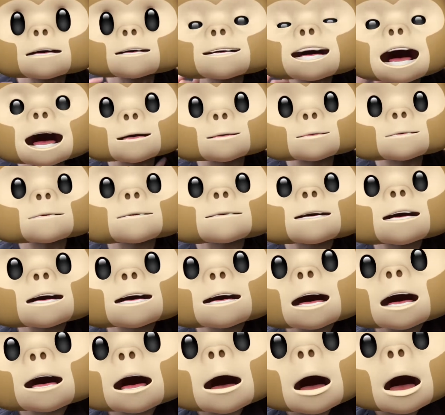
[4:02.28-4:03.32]
Now,
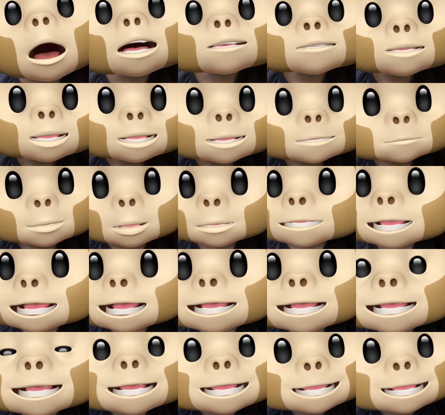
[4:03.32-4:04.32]
Onto the movies,